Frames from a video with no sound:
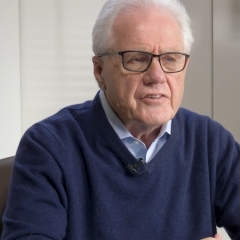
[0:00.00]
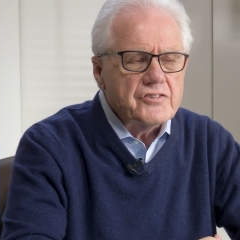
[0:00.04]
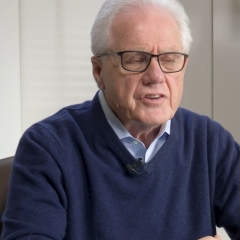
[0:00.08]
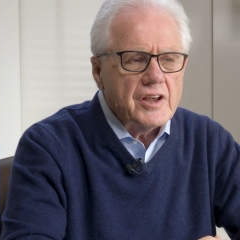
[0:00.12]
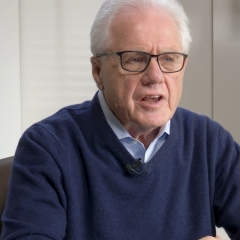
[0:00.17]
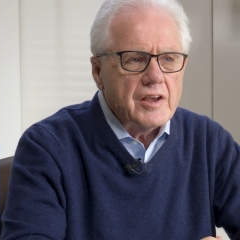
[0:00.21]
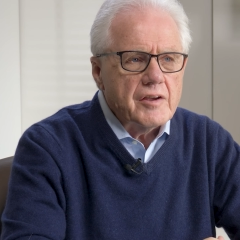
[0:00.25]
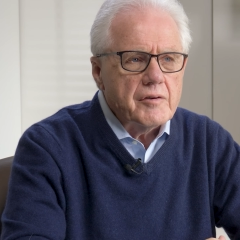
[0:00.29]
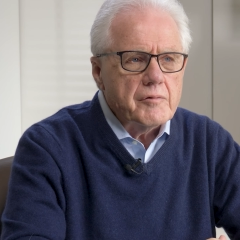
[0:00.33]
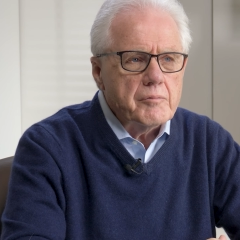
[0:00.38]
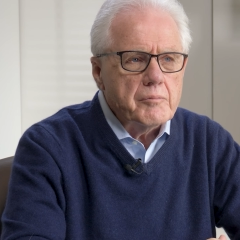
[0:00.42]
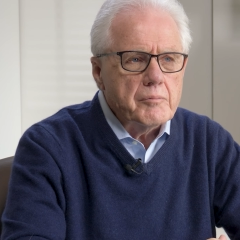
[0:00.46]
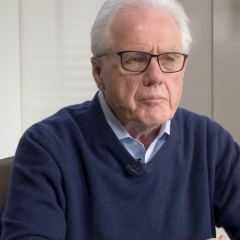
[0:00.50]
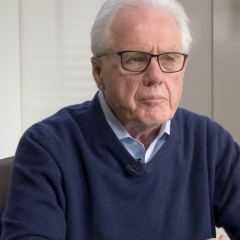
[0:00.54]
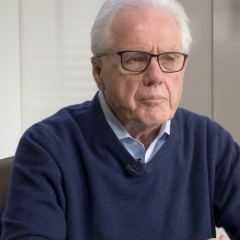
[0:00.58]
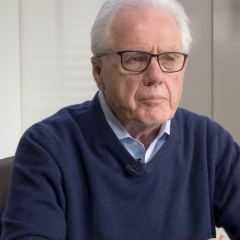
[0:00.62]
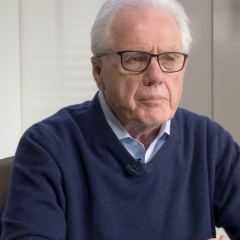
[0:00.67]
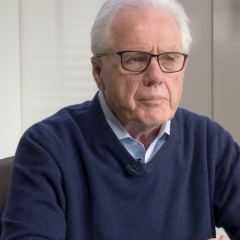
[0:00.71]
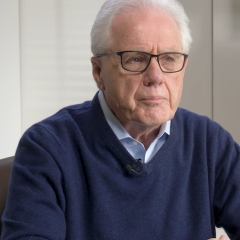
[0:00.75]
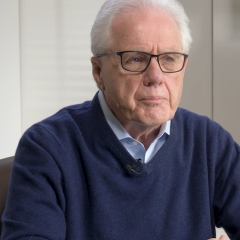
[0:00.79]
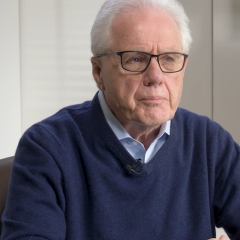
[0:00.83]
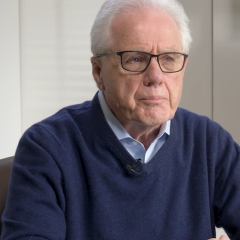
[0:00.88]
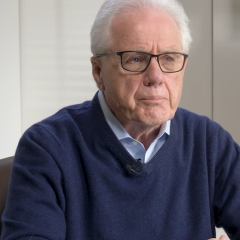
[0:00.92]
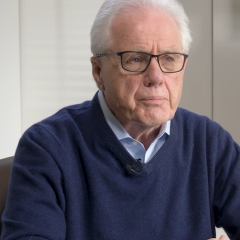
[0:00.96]
as a
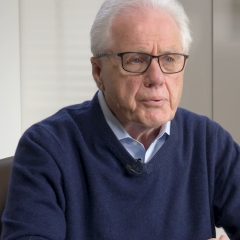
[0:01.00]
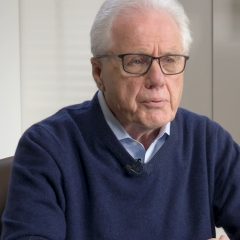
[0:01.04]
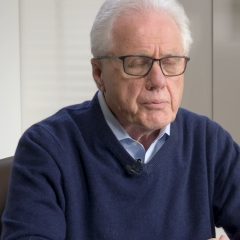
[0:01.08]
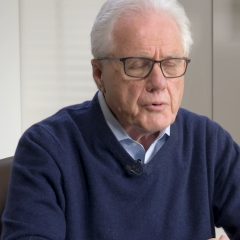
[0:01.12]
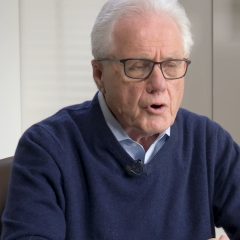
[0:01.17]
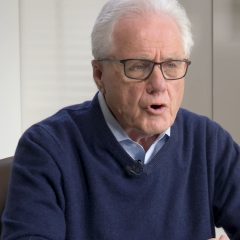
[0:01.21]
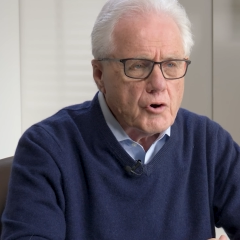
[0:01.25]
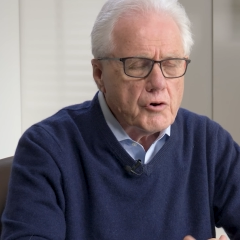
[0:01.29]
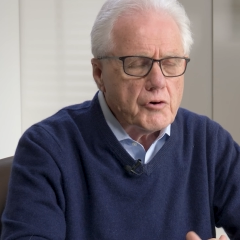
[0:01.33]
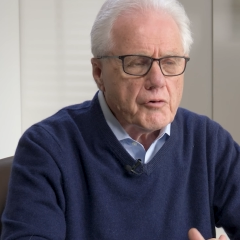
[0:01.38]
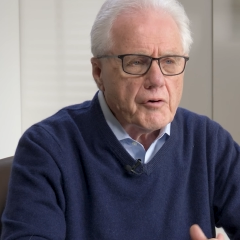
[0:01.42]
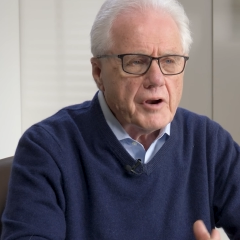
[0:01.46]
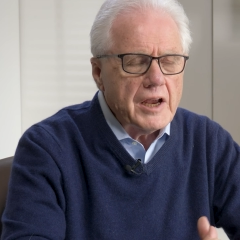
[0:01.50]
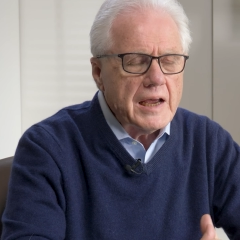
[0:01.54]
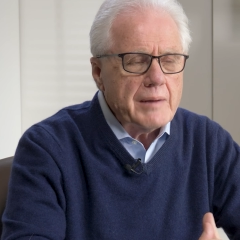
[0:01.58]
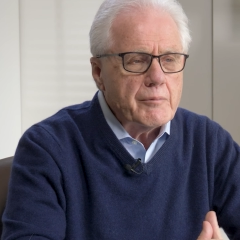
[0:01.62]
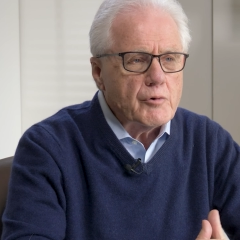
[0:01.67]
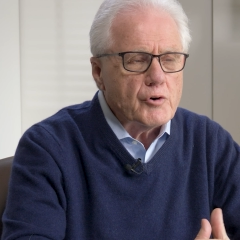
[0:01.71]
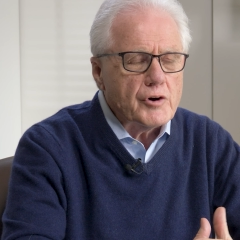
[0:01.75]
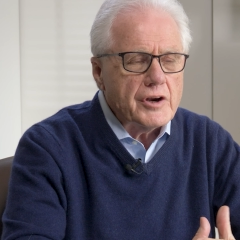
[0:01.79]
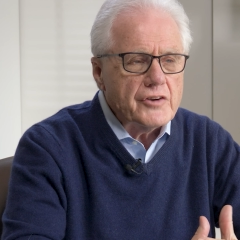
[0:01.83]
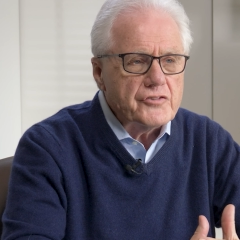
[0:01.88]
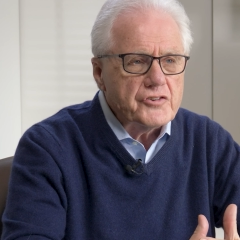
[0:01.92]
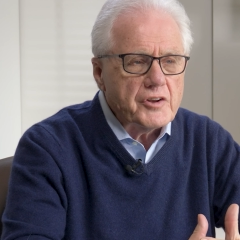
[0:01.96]

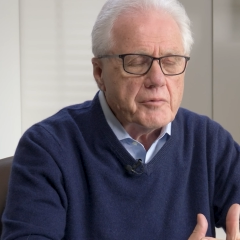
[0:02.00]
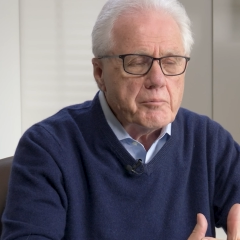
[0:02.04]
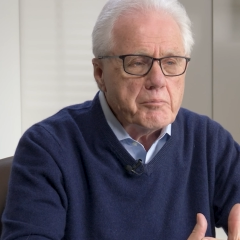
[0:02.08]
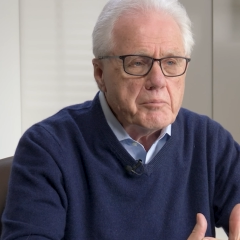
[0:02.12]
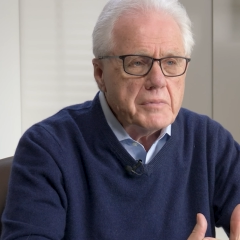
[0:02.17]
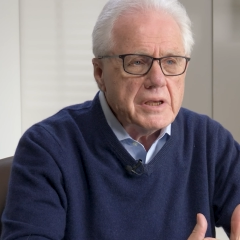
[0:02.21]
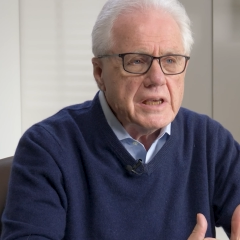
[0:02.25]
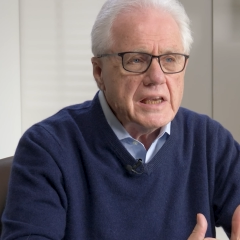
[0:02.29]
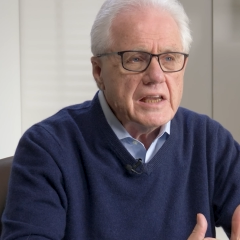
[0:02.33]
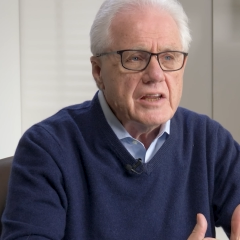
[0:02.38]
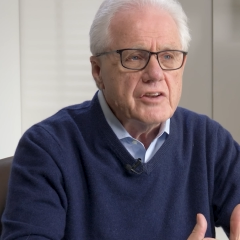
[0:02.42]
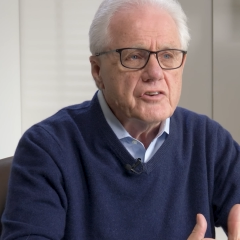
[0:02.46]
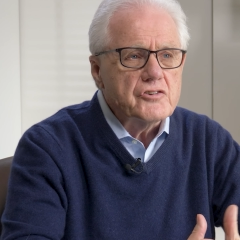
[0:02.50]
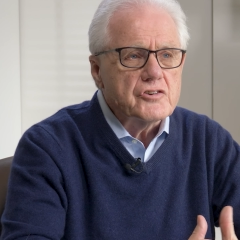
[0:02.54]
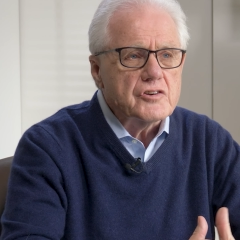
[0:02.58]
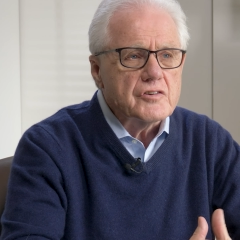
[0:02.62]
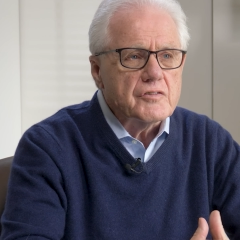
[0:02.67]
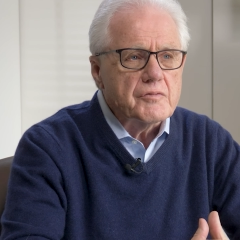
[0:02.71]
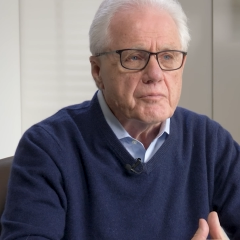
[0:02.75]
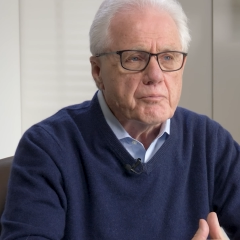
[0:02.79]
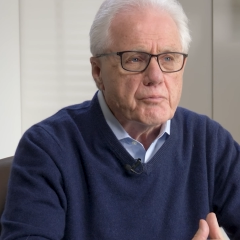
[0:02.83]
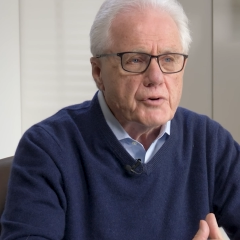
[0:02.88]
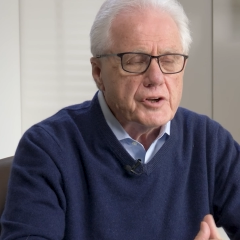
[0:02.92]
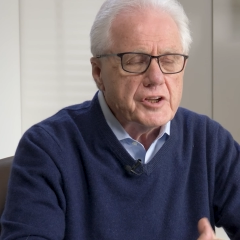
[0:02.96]
program or as a
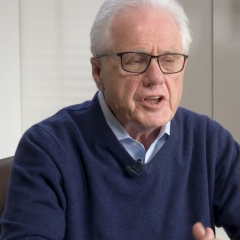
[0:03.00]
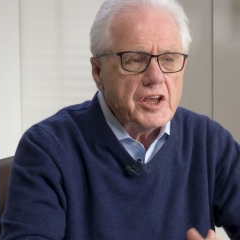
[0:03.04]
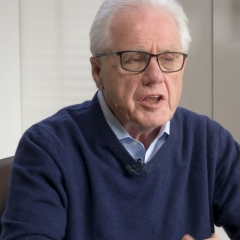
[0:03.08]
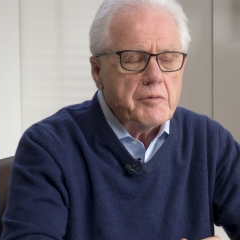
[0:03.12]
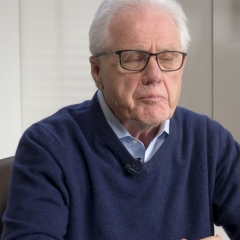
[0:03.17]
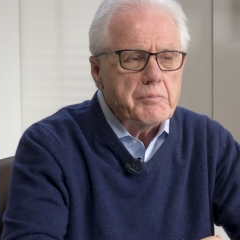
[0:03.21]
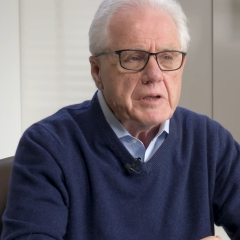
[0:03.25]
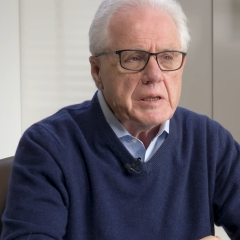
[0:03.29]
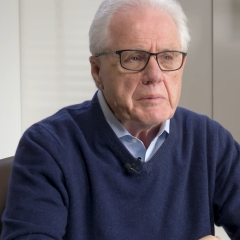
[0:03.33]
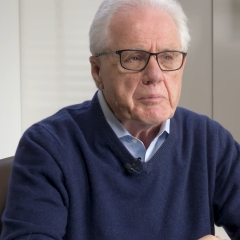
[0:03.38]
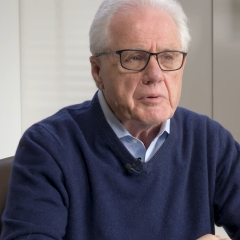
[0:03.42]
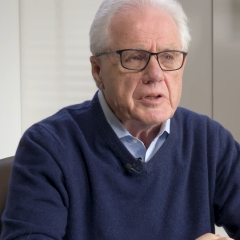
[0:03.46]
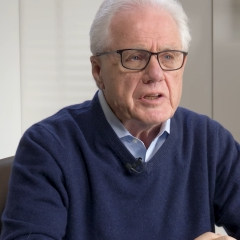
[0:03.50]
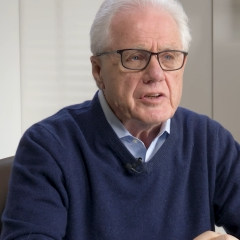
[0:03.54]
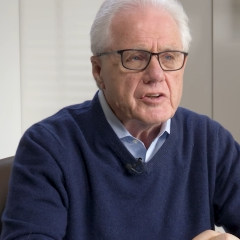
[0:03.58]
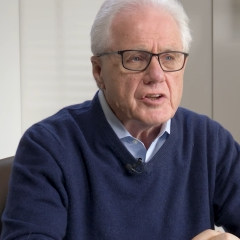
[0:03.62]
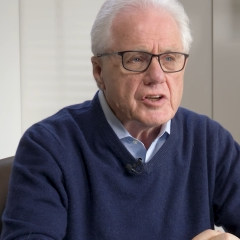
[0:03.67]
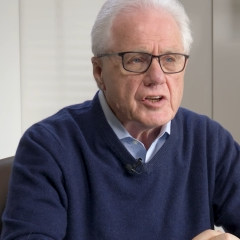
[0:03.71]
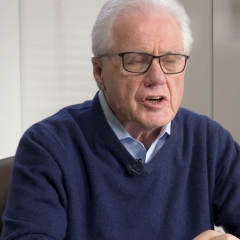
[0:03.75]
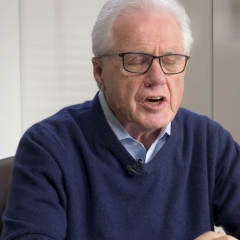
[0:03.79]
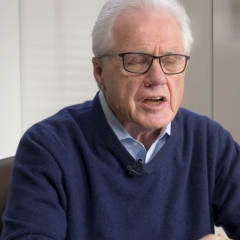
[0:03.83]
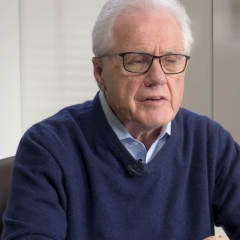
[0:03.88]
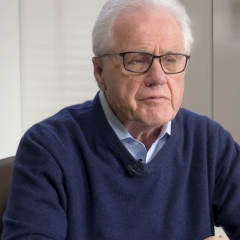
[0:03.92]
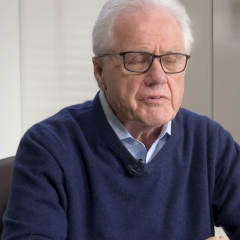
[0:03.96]
means of bringing people
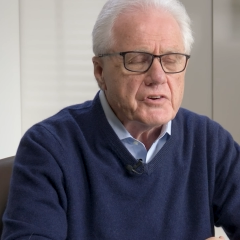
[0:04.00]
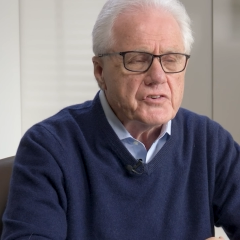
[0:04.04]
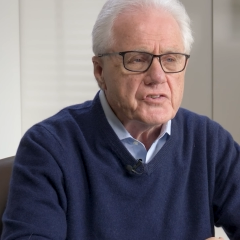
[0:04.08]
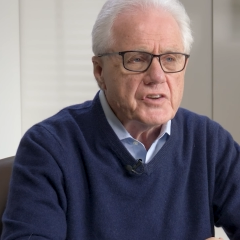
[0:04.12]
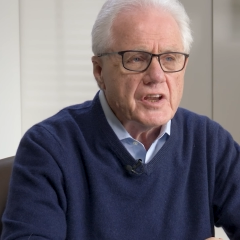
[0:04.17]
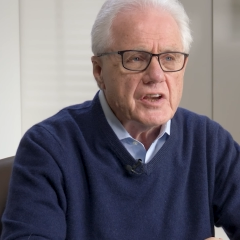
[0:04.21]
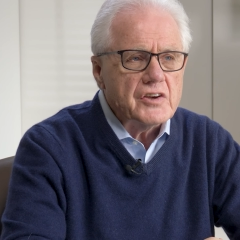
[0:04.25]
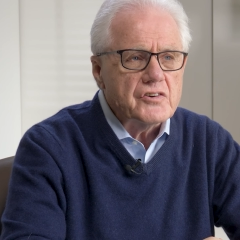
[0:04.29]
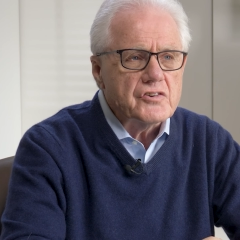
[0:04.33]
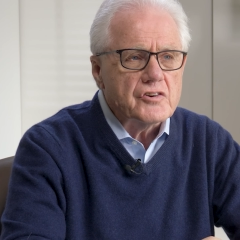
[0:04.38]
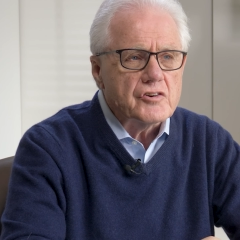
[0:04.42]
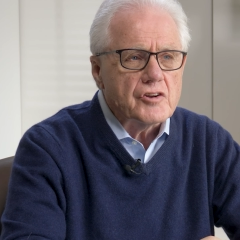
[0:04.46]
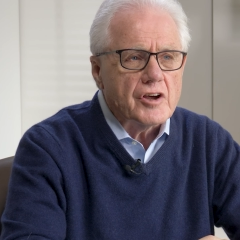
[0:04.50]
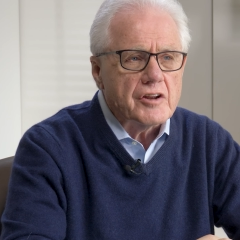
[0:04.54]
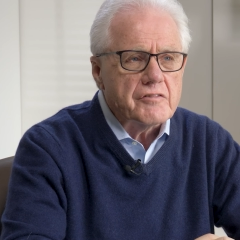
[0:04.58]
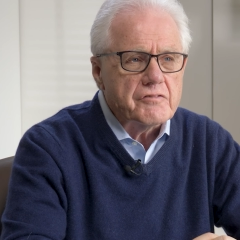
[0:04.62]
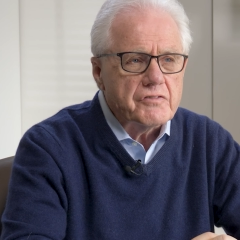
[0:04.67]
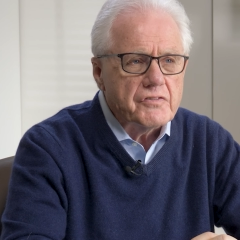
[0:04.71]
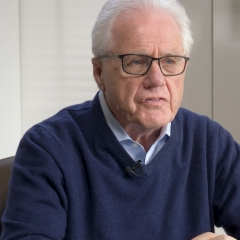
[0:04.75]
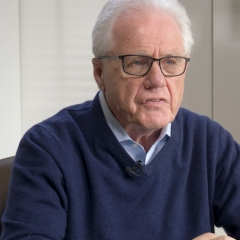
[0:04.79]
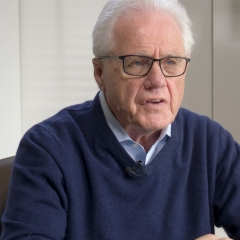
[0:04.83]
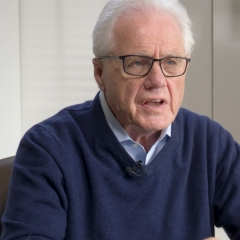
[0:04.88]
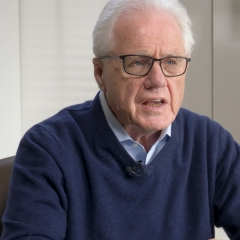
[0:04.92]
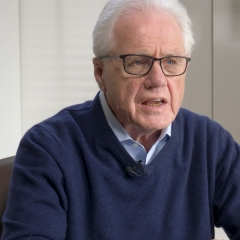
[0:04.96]
into conversation
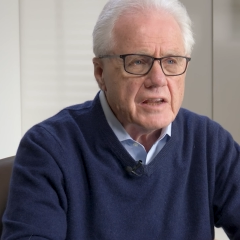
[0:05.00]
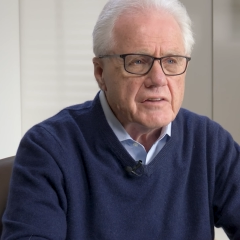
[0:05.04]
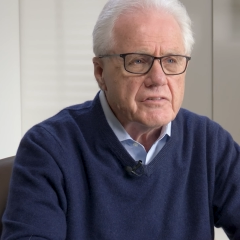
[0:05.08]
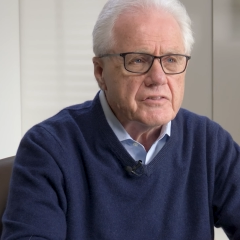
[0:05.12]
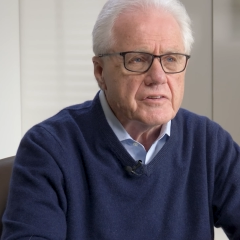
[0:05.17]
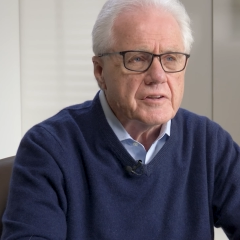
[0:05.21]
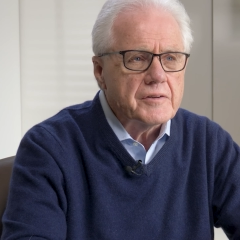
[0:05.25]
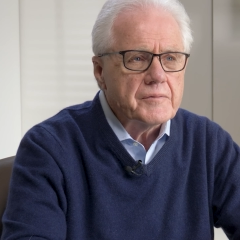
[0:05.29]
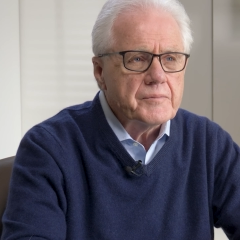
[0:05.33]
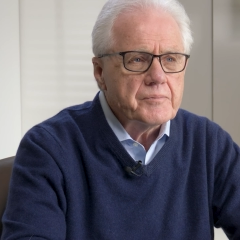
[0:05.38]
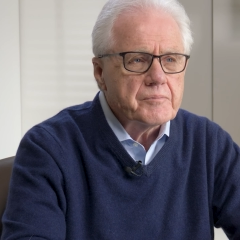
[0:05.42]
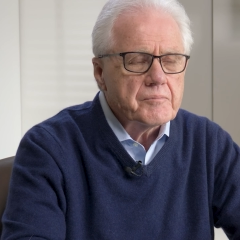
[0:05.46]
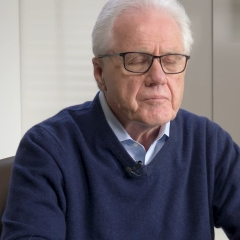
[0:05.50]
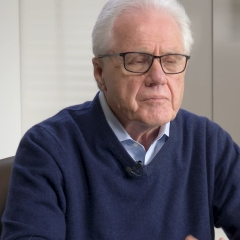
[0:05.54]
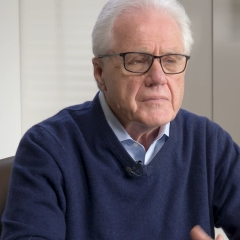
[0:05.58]
on faith.